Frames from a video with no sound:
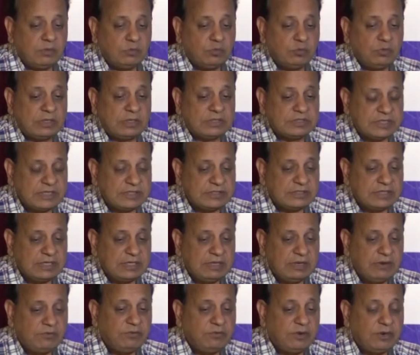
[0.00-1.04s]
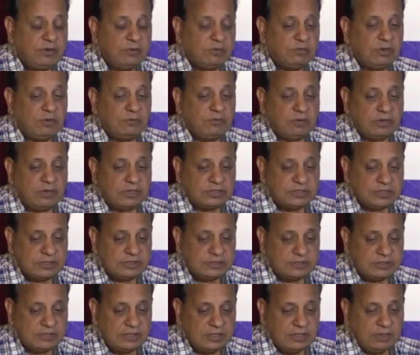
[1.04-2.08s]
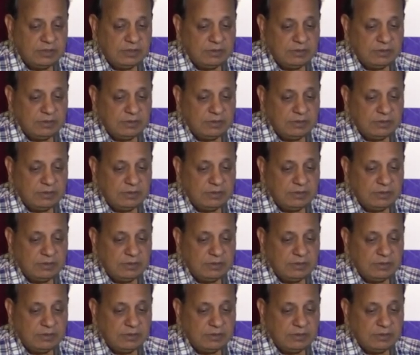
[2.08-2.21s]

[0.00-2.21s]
to assess the left ventricular functions,